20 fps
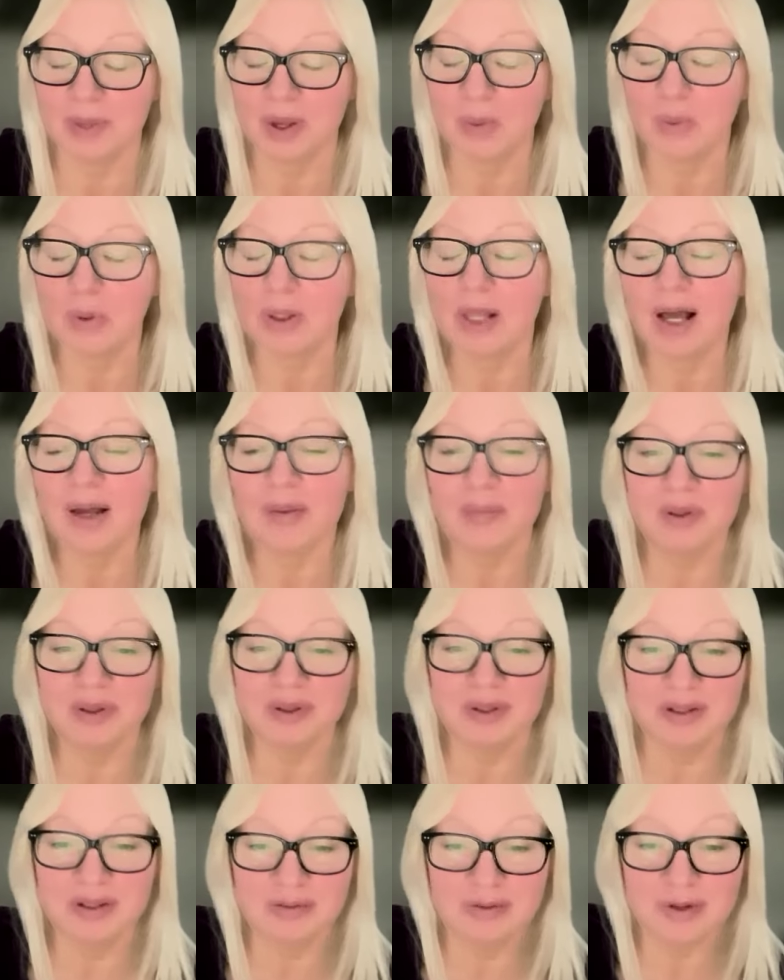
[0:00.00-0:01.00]

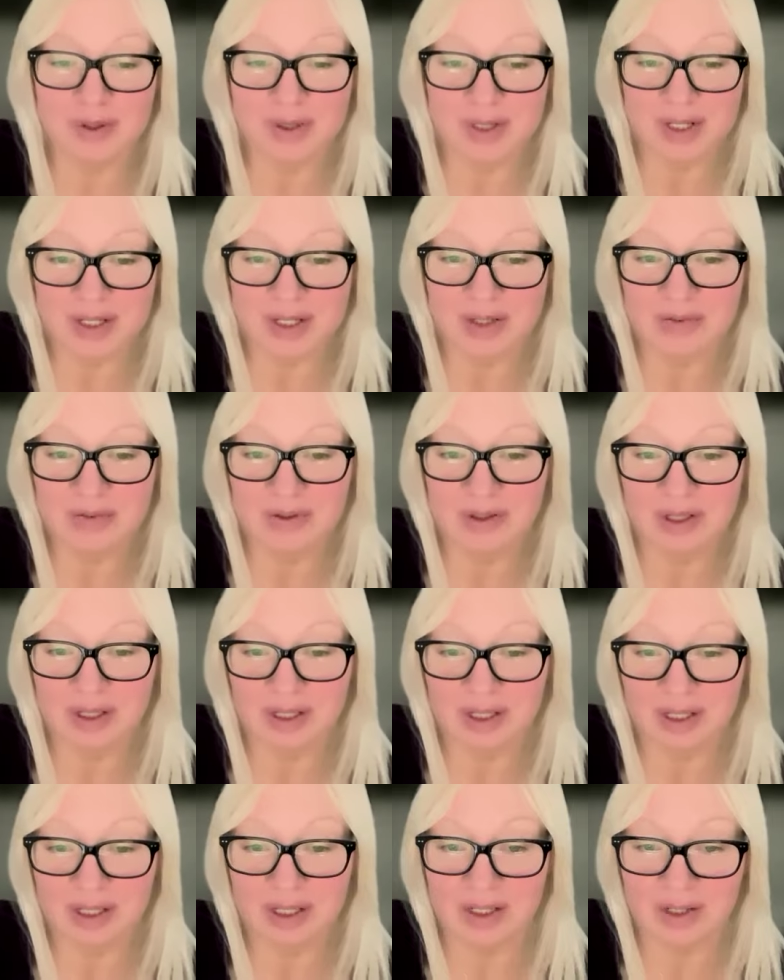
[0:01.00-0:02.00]
Reliability versus
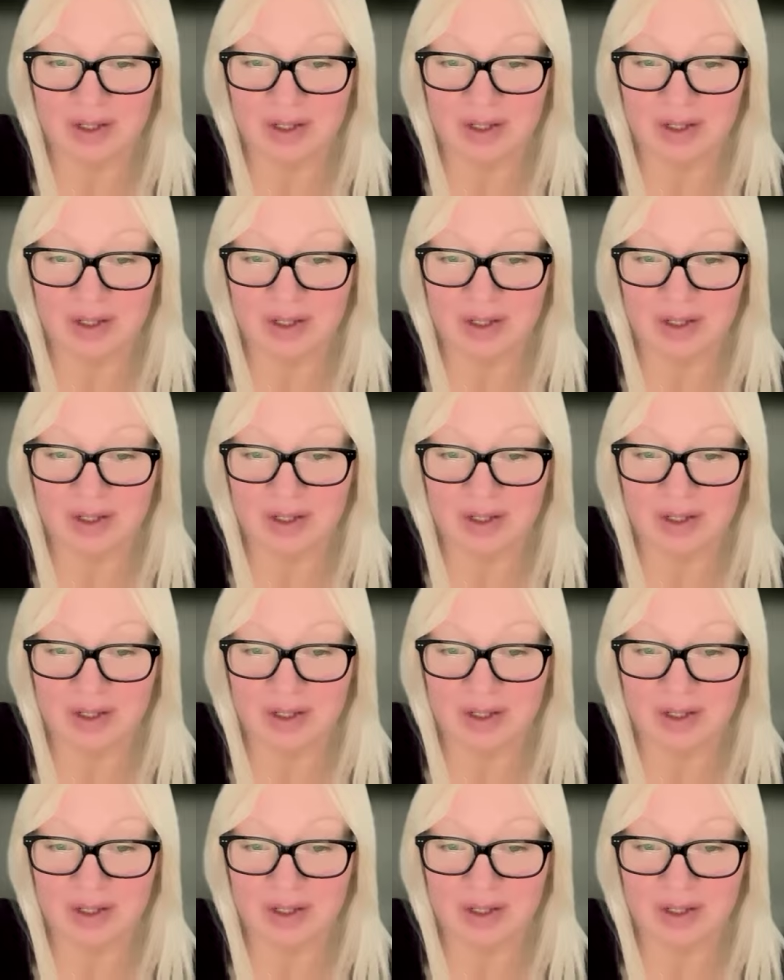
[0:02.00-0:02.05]
validity.